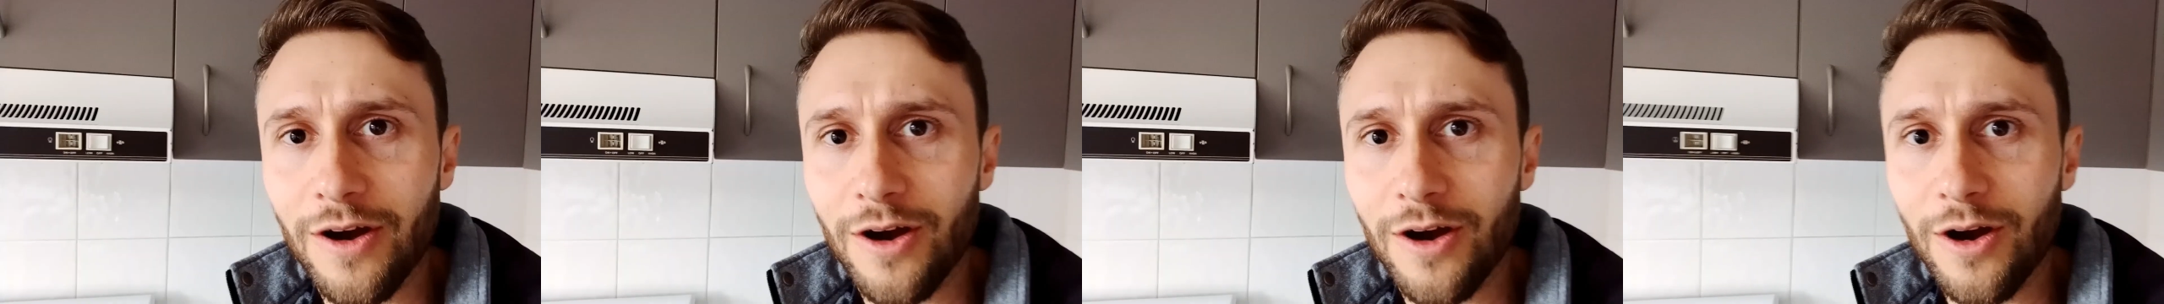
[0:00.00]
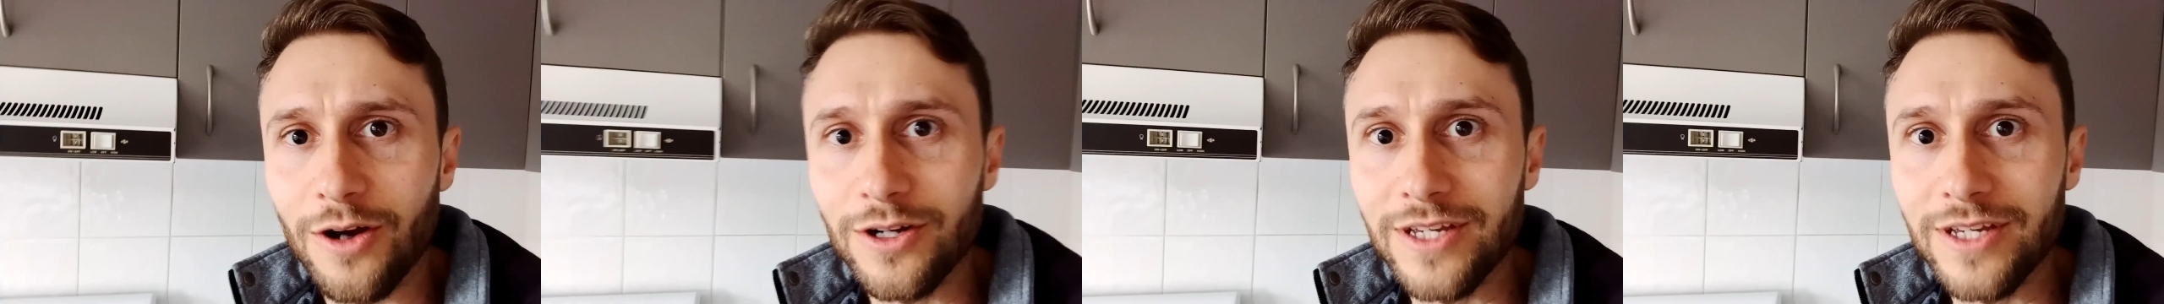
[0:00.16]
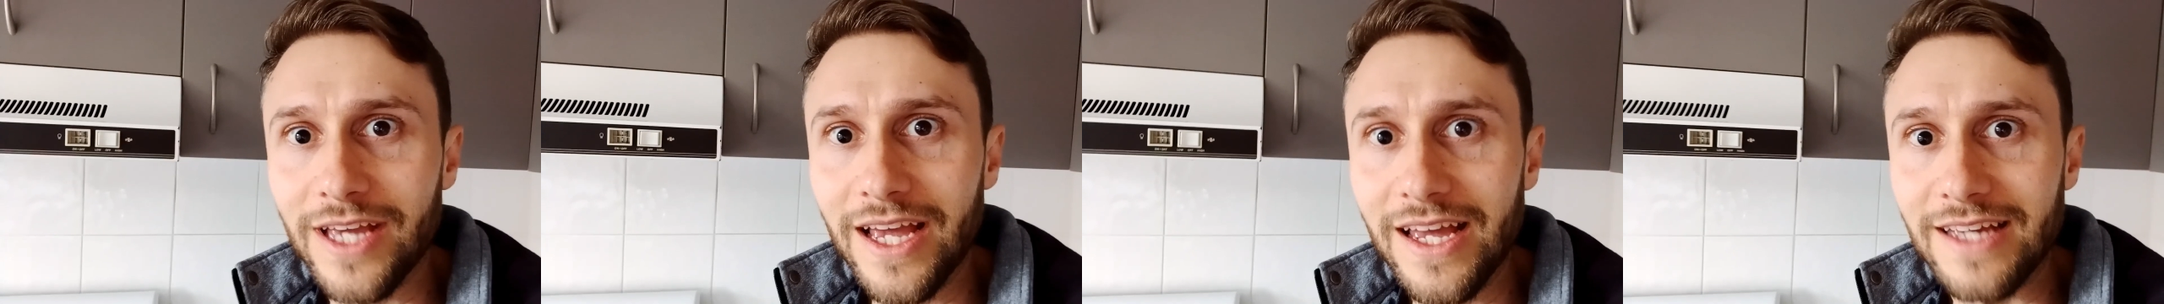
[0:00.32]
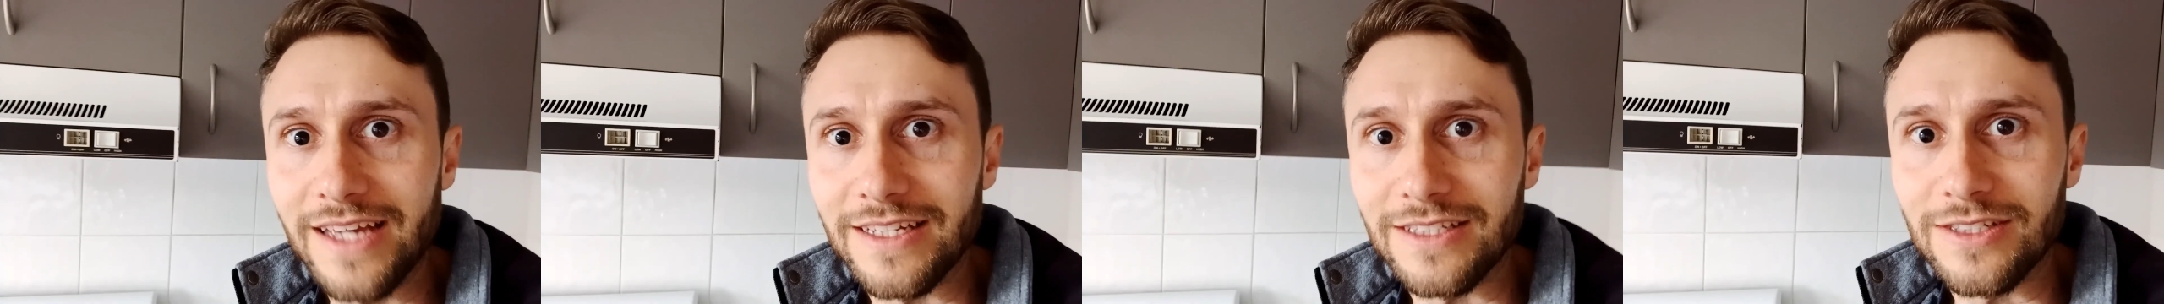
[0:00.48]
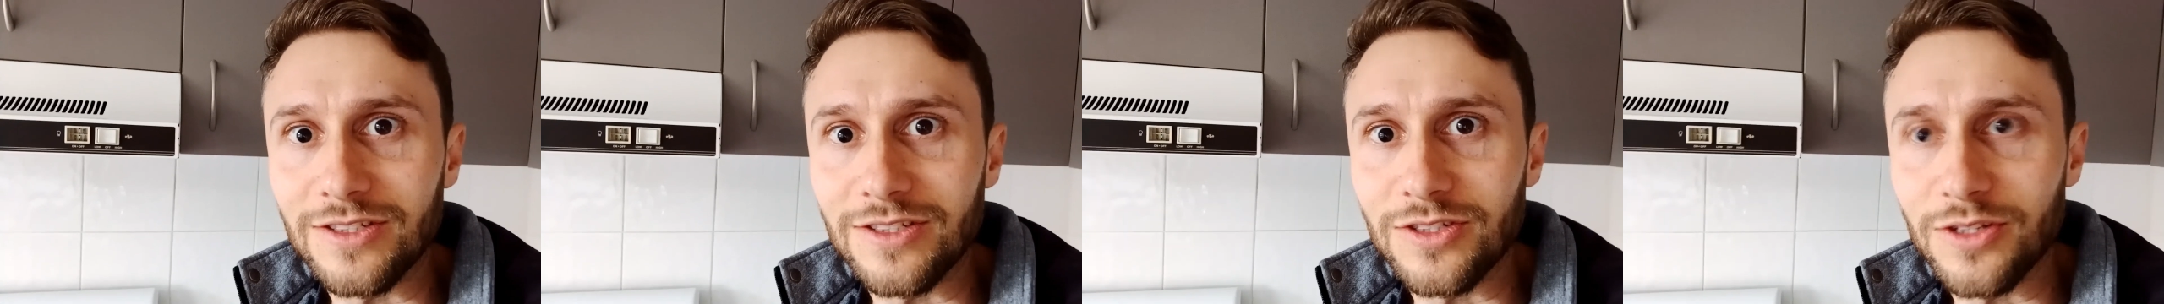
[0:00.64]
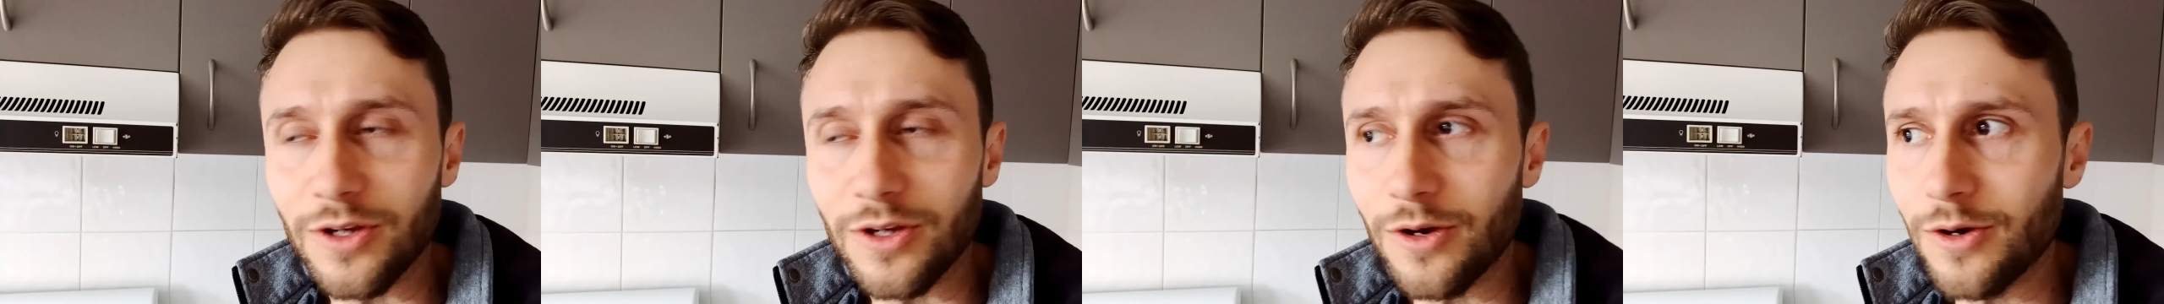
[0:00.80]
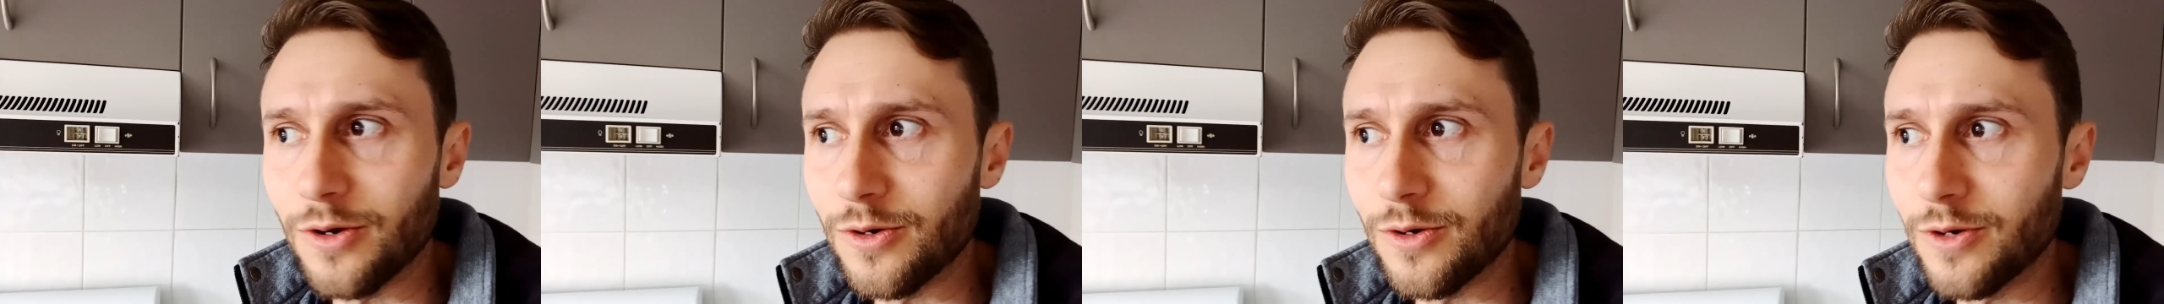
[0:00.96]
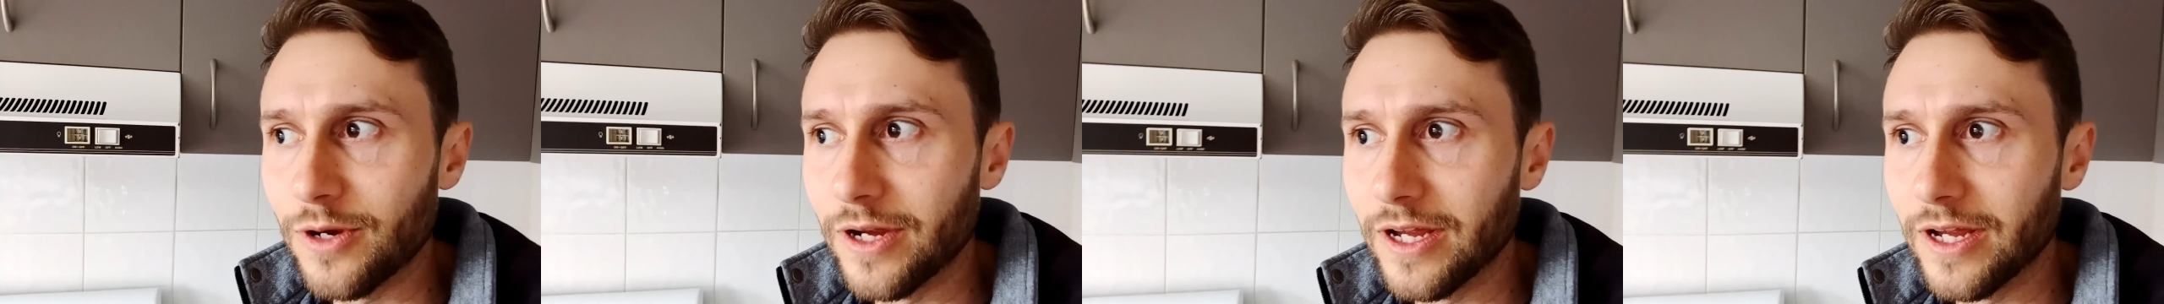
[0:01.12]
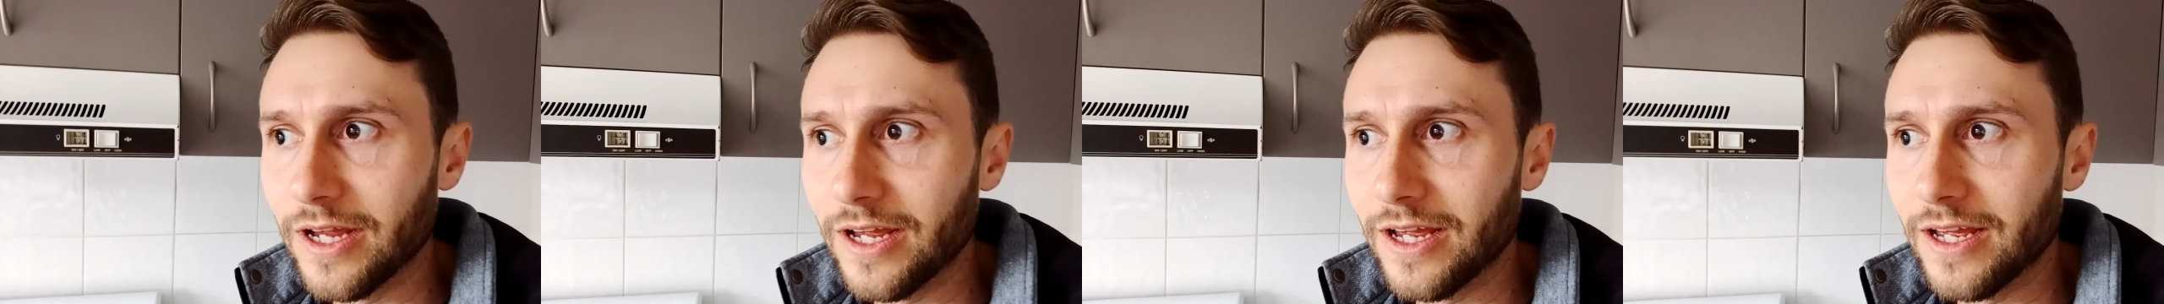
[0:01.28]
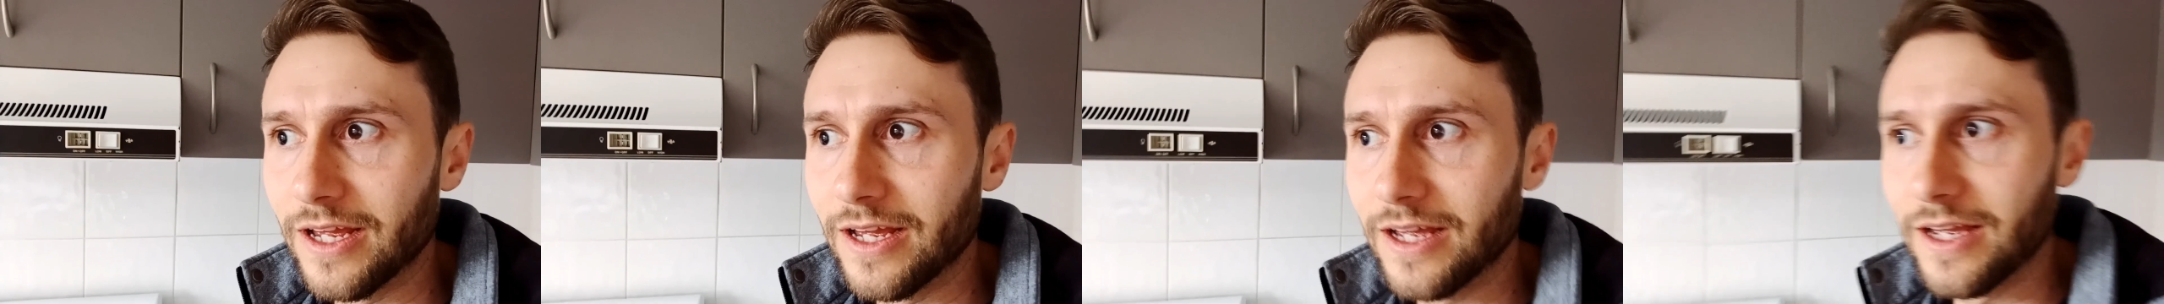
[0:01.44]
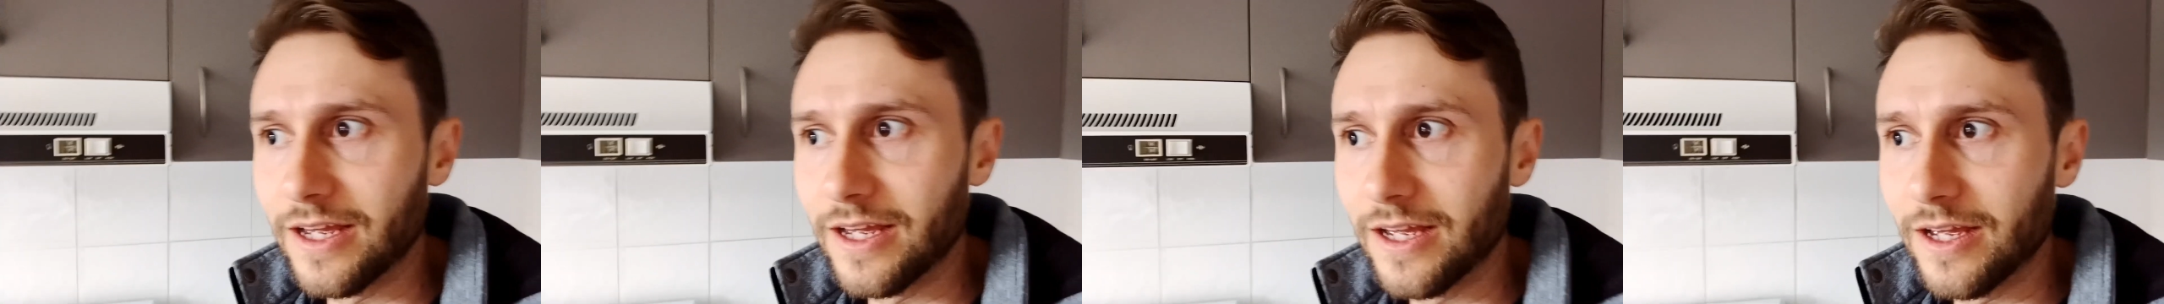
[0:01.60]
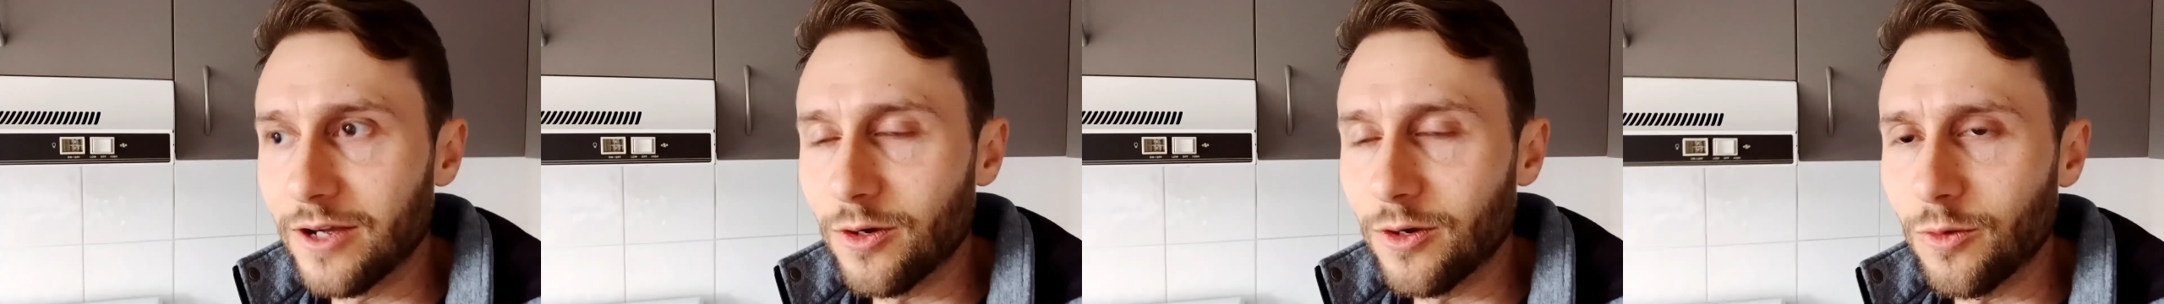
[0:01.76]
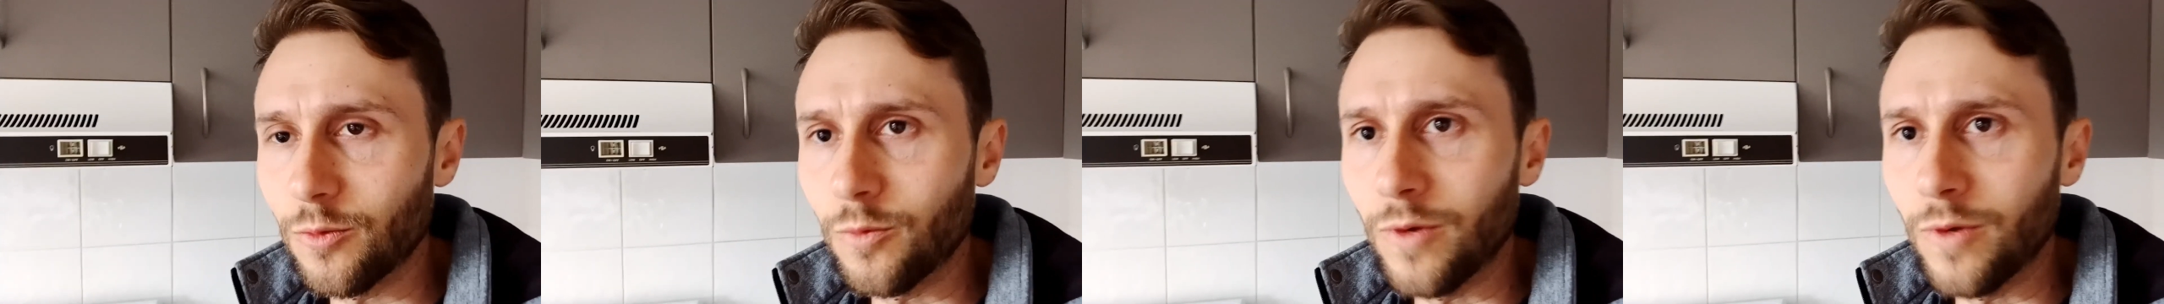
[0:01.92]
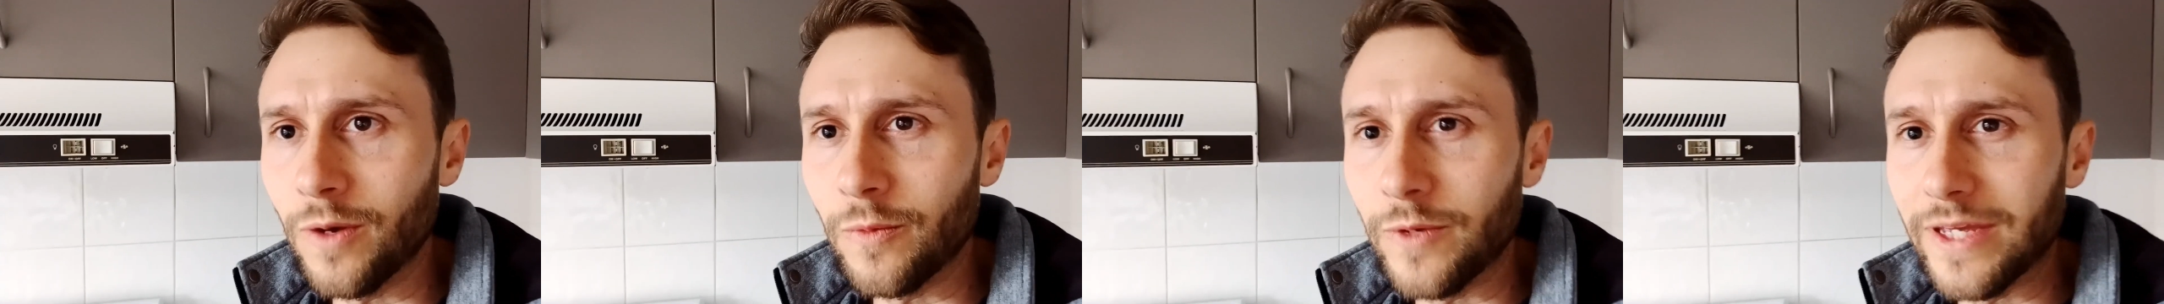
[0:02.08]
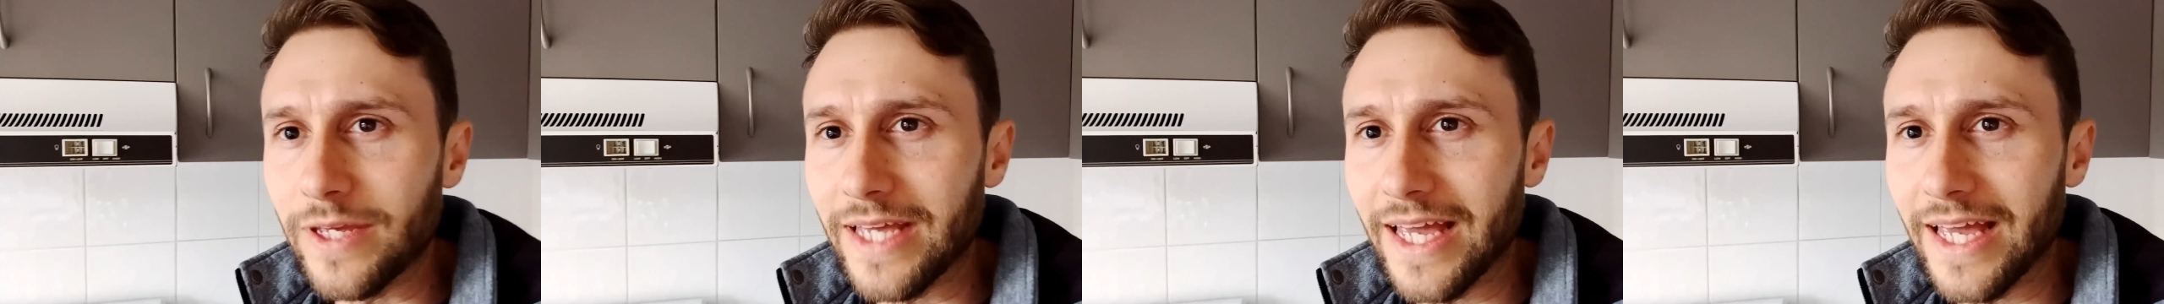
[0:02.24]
Okay, so when